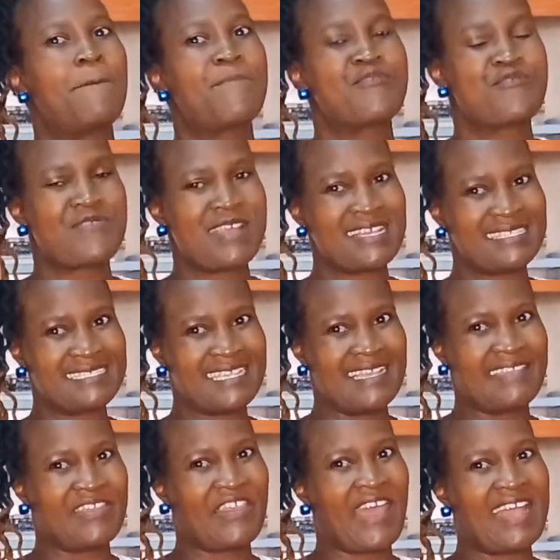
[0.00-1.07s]

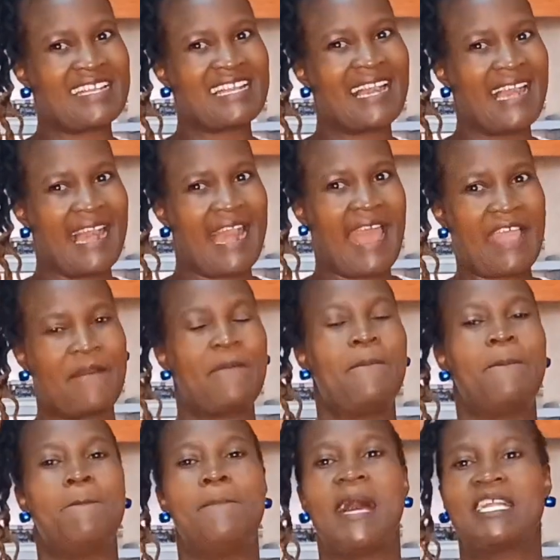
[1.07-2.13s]
pressing that like
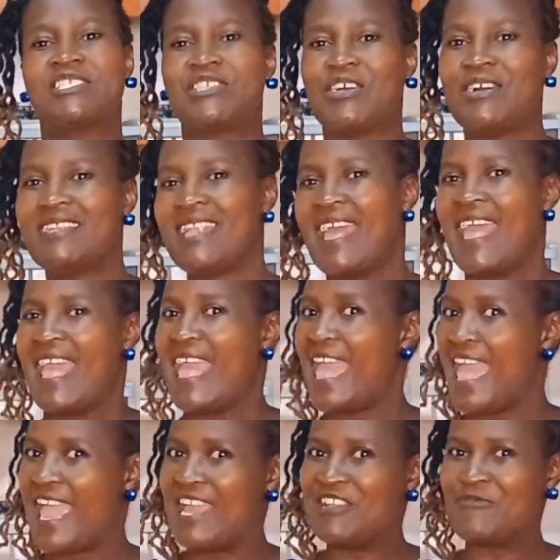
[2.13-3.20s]
button
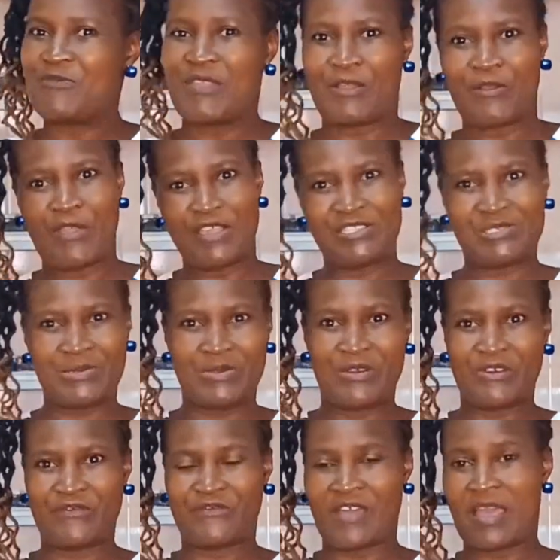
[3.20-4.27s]
and we are going to
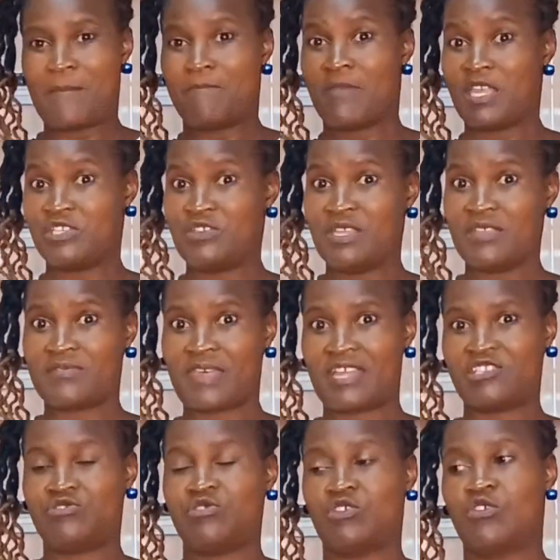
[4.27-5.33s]
go far. By doing
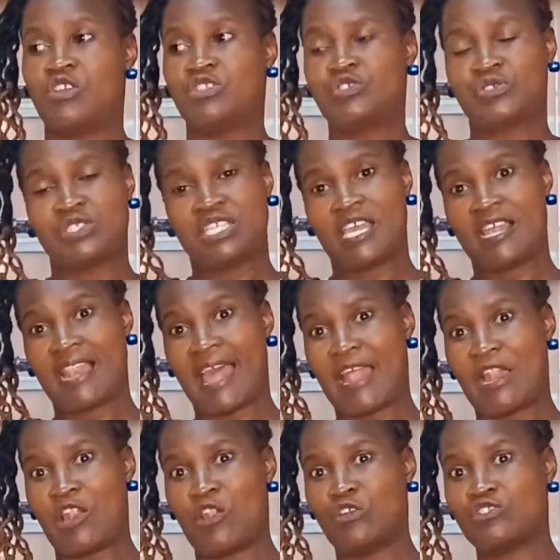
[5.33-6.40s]
that, you're going to tell
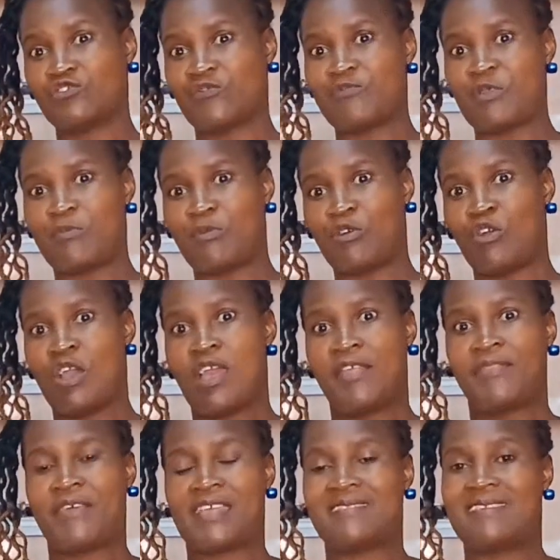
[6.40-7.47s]
a lot of people
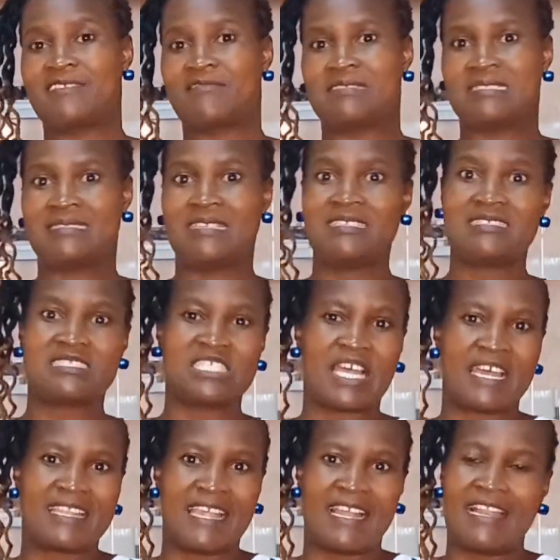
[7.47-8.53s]
that there is this
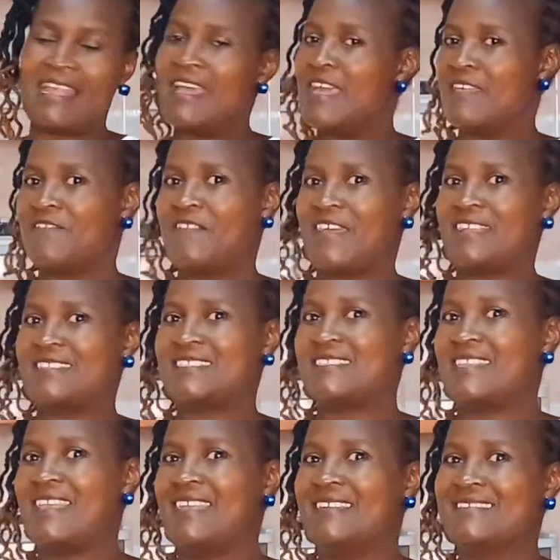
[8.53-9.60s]
channel that
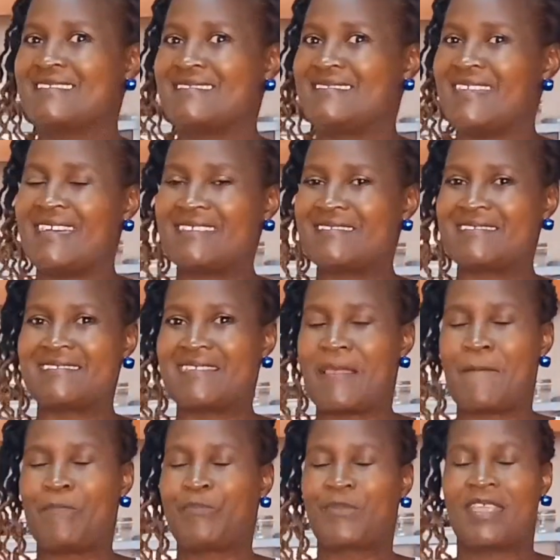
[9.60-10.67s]
is just,
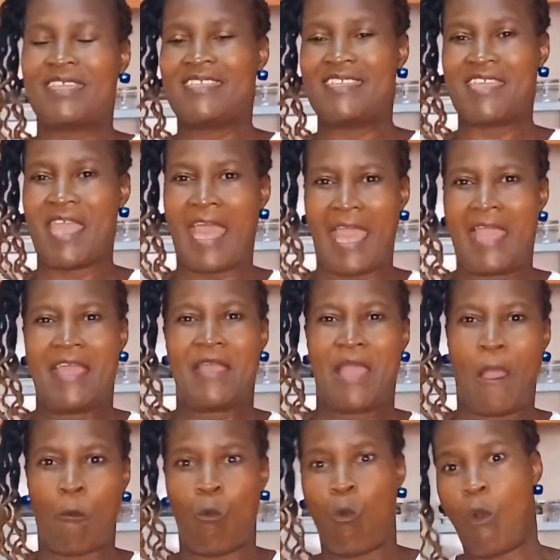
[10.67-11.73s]
yeah,
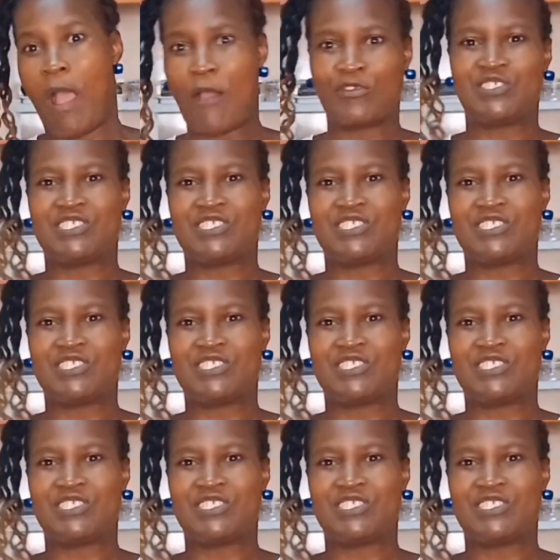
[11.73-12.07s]
a wow